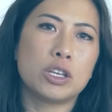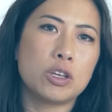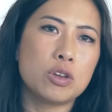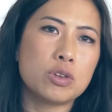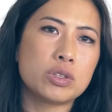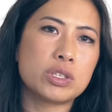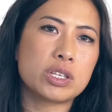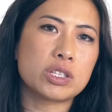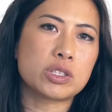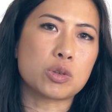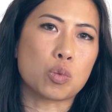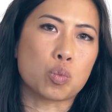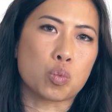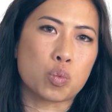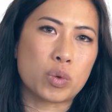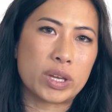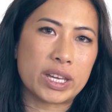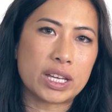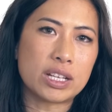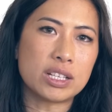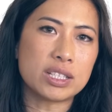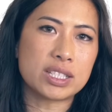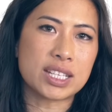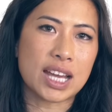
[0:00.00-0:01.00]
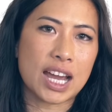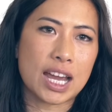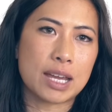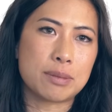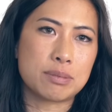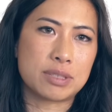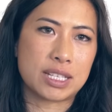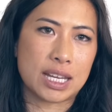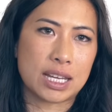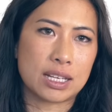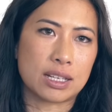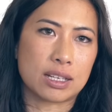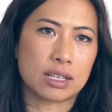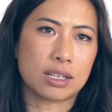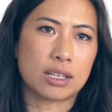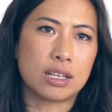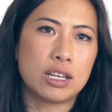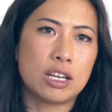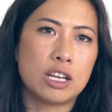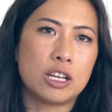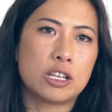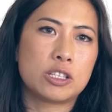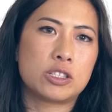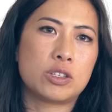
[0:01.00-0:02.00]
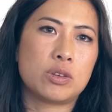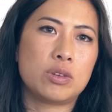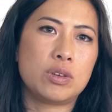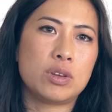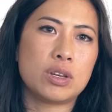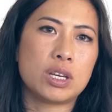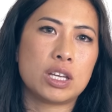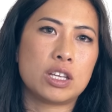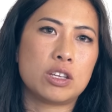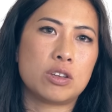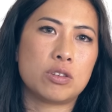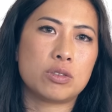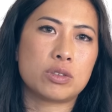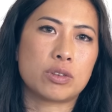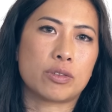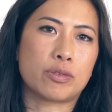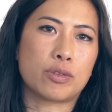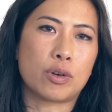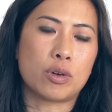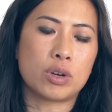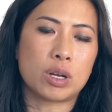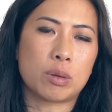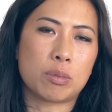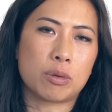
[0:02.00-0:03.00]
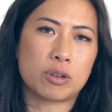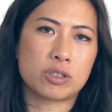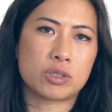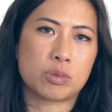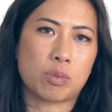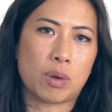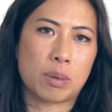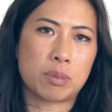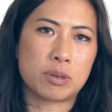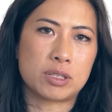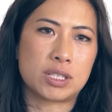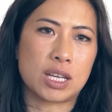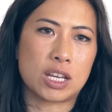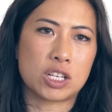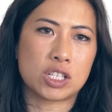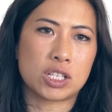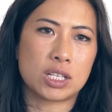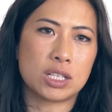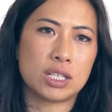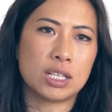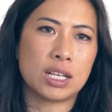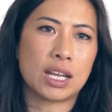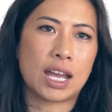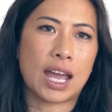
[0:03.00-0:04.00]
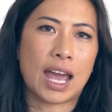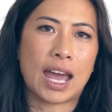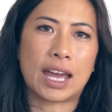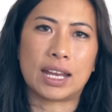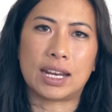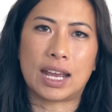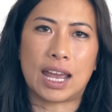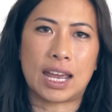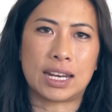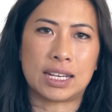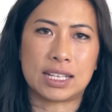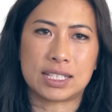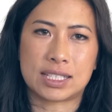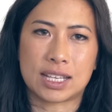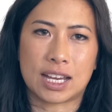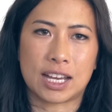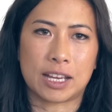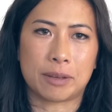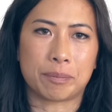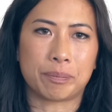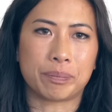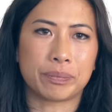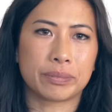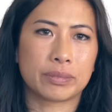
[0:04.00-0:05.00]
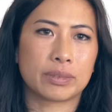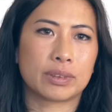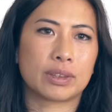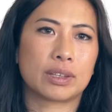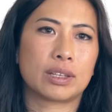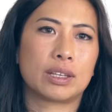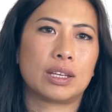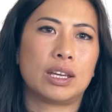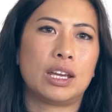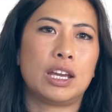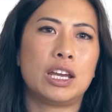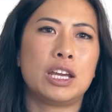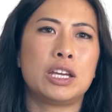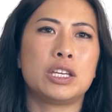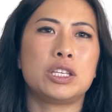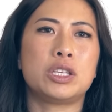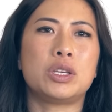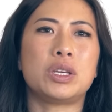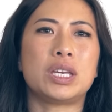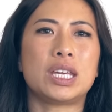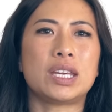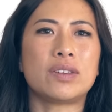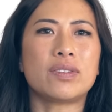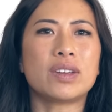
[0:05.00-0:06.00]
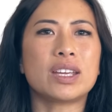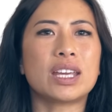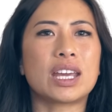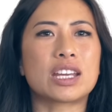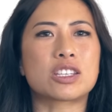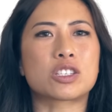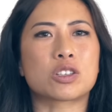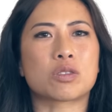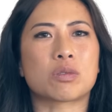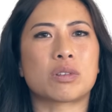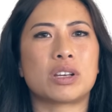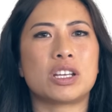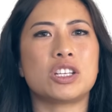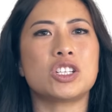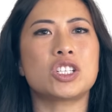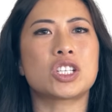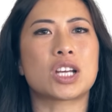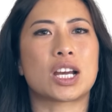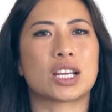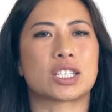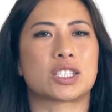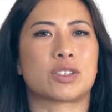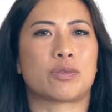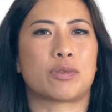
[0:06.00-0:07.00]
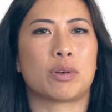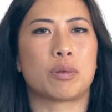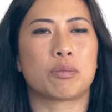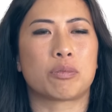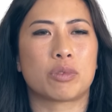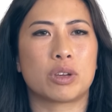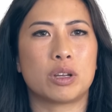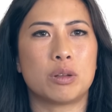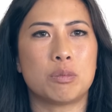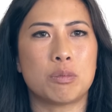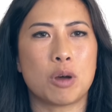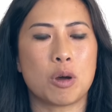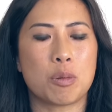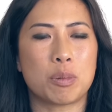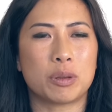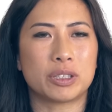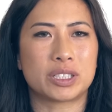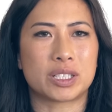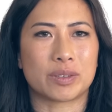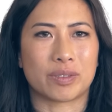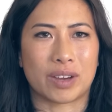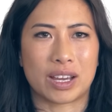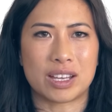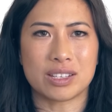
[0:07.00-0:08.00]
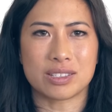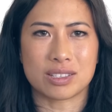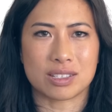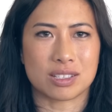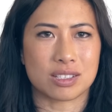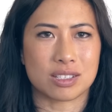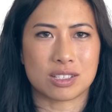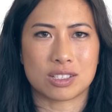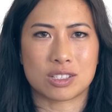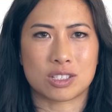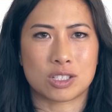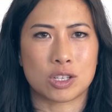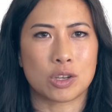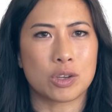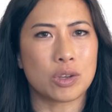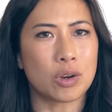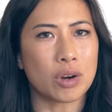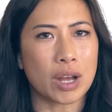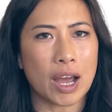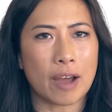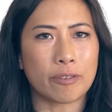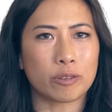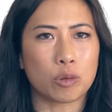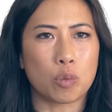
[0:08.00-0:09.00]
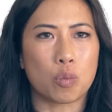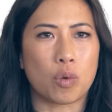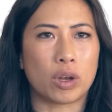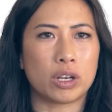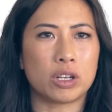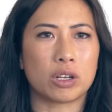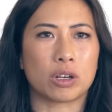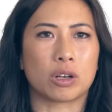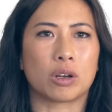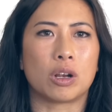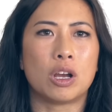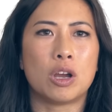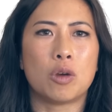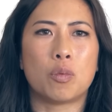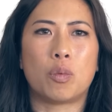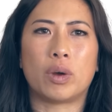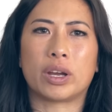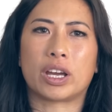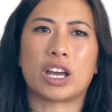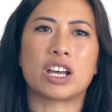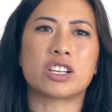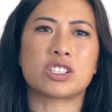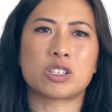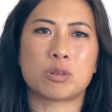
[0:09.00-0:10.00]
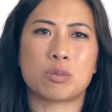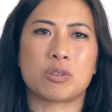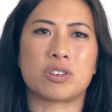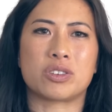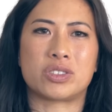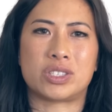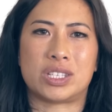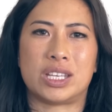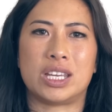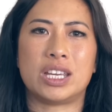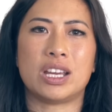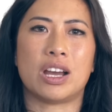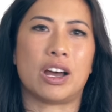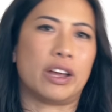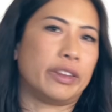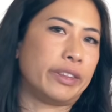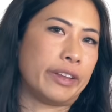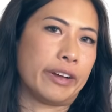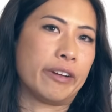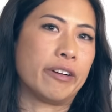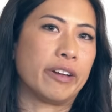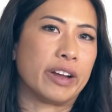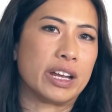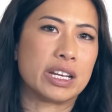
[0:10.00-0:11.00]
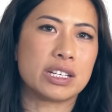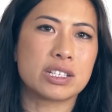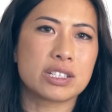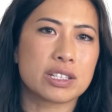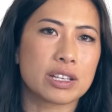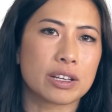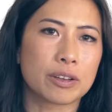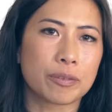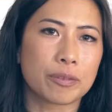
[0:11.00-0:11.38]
uses real time data, so you can use your phone number's reputation at any time. You even get screenshots from real mobile devices, so you don't have to wonder what customers see on their end.